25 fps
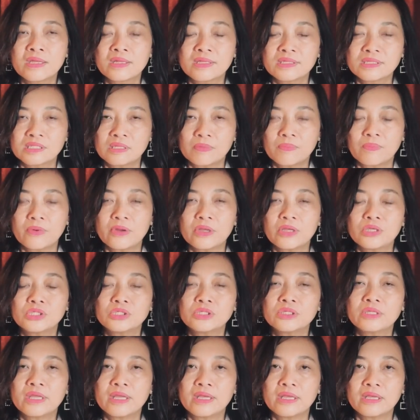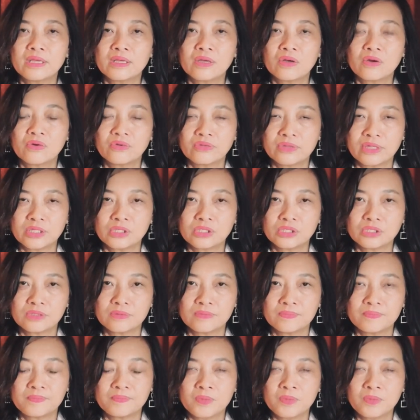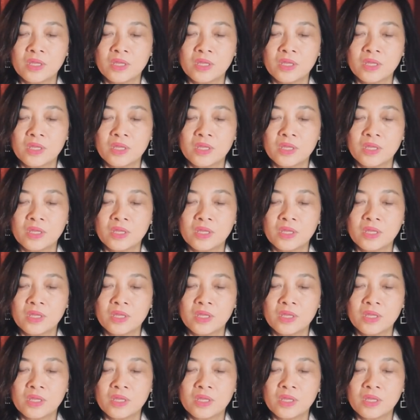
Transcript: separation and connection.